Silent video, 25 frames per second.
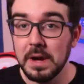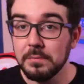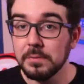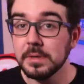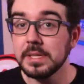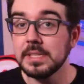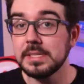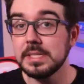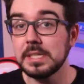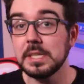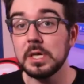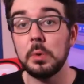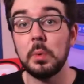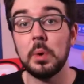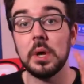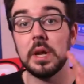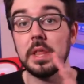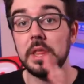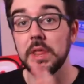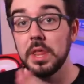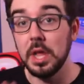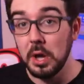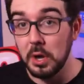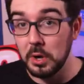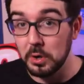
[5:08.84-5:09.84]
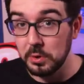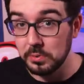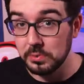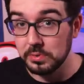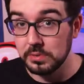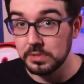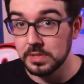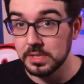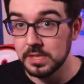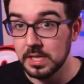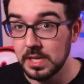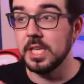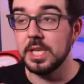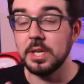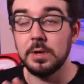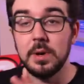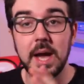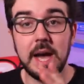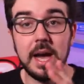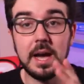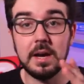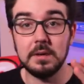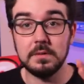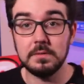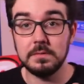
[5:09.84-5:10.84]
every single one of those, you
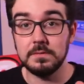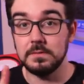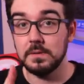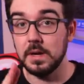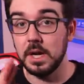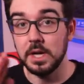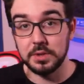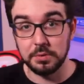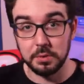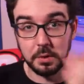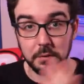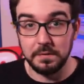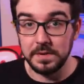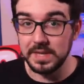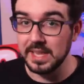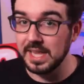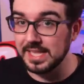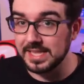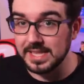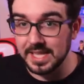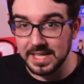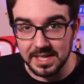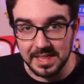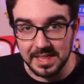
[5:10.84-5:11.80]
have a trophy like the